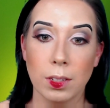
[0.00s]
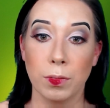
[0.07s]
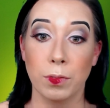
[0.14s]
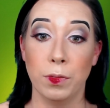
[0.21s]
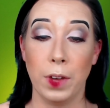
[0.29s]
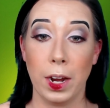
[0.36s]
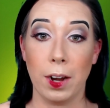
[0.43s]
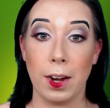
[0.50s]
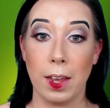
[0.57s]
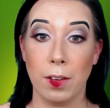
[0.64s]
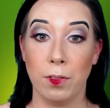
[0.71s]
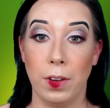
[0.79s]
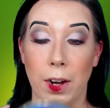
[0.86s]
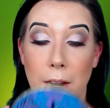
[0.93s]

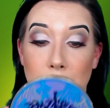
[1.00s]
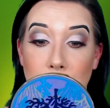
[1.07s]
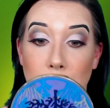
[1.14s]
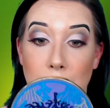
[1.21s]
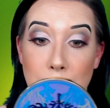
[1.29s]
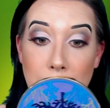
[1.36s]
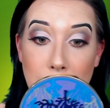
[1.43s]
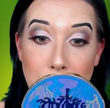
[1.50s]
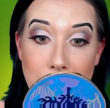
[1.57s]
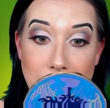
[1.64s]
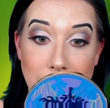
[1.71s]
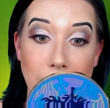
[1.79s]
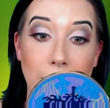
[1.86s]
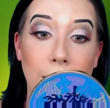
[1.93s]
Very, very, very
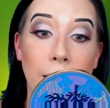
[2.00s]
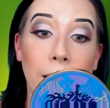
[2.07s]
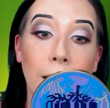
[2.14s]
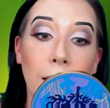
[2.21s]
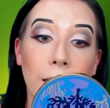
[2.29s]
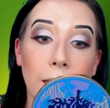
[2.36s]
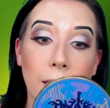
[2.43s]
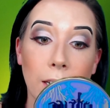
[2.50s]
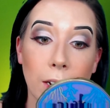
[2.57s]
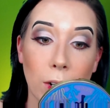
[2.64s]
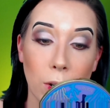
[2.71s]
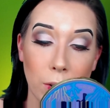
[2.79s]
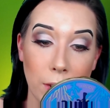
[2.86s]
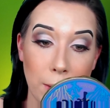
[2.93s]
pigmented.
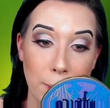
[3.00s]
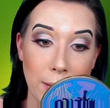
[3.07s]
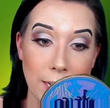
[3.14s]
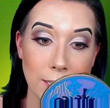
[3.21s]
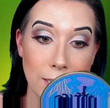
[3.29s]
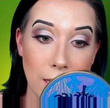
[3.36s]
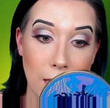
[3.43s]
Holy mess.